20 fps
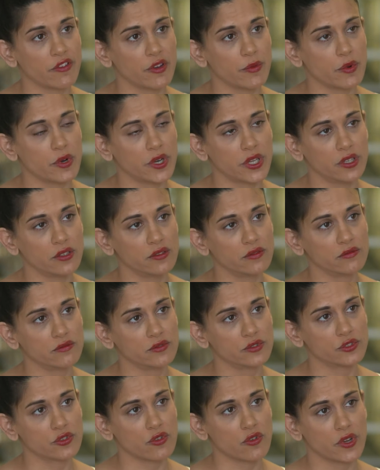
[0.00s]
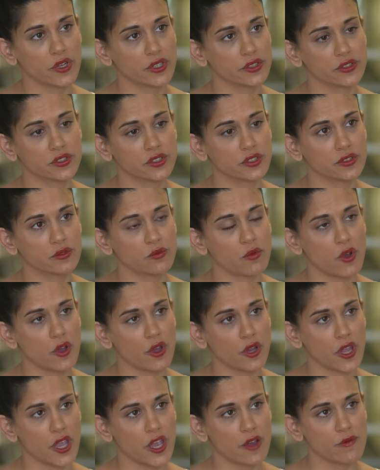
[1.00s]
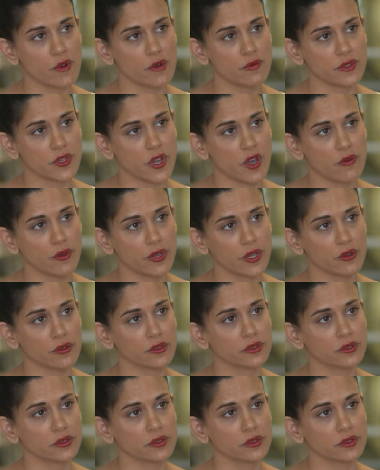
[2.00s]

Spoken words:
everybody trying to work out what was going